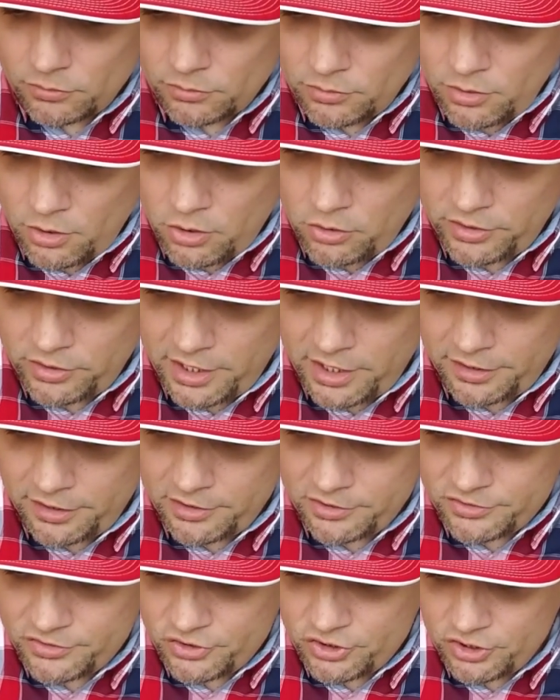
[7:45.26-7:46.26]
Oh yeah,
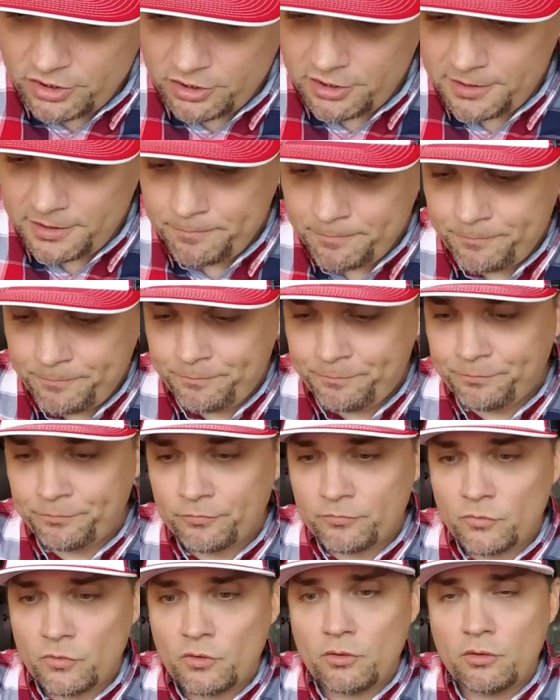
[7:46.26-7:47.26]
there's chili.
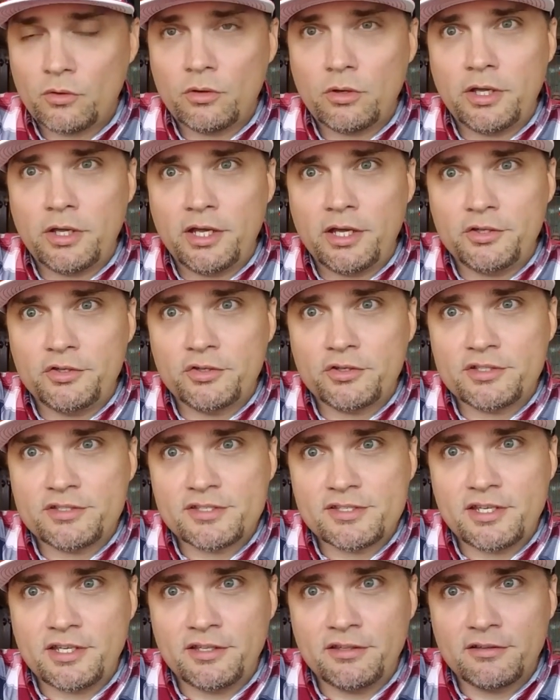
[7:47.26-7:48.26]
Oh yeah, you can
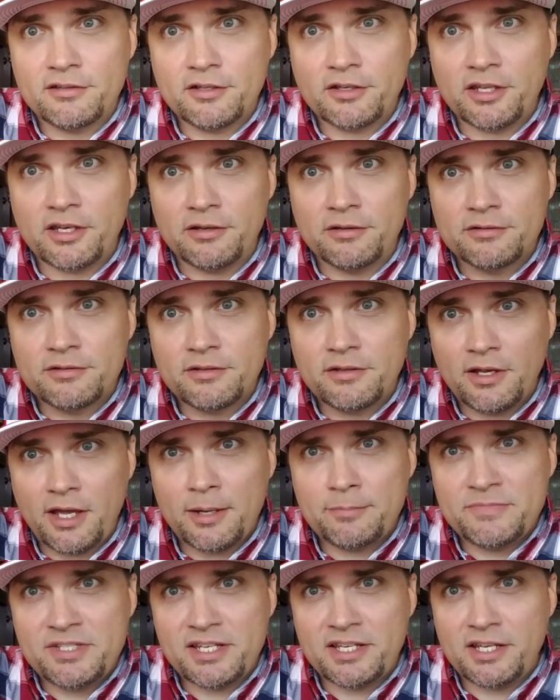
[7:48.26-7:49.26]
see. Look at,
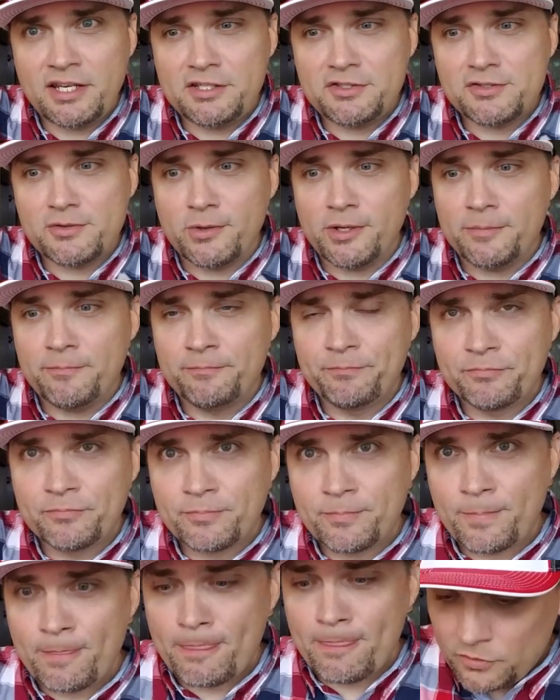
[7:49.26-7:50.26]
I'm digging into it.
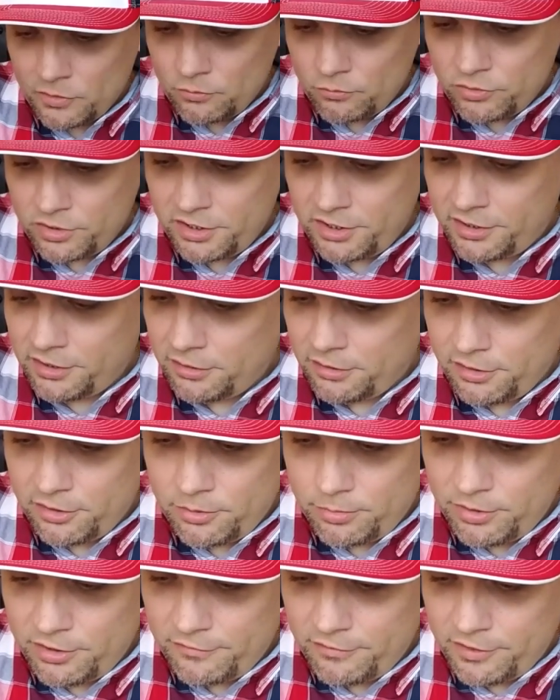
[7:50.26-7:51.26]
We're getting a little
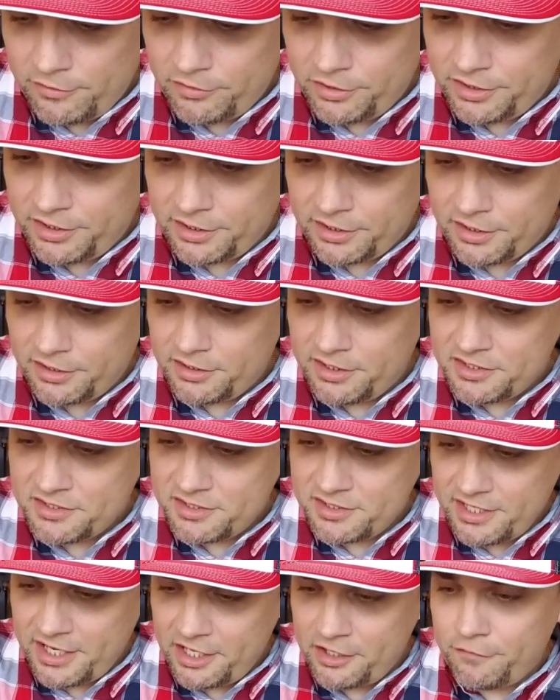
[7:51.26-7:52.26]
bit of everything on
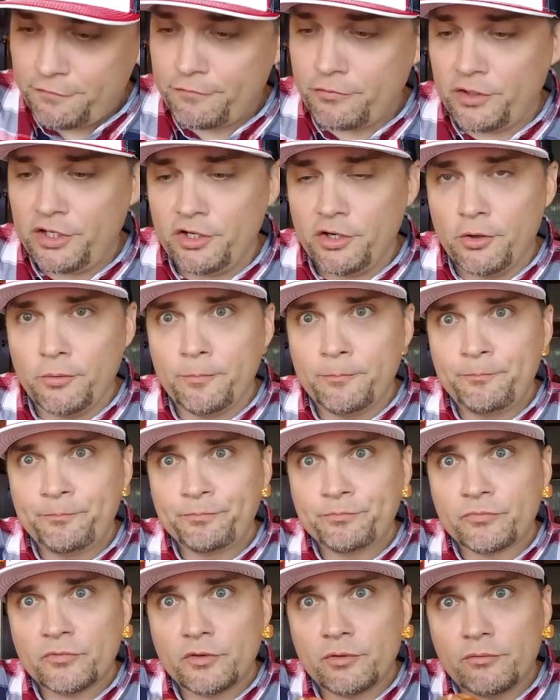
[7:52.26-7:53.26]
this. And a Frito,
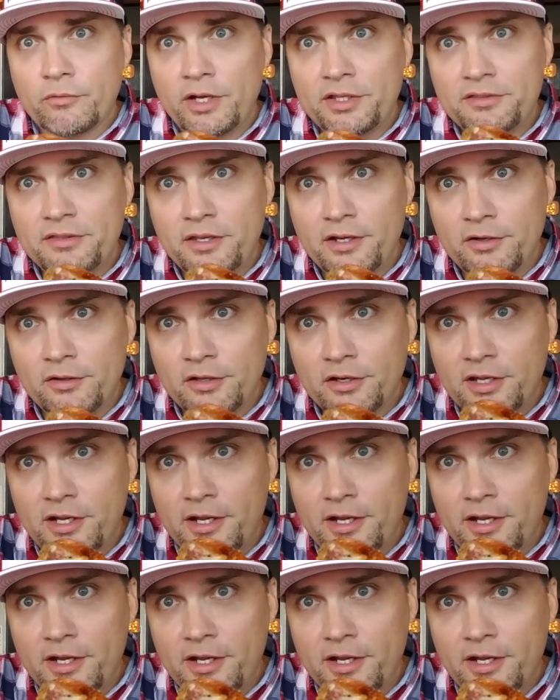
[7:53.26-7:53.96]
right there, look at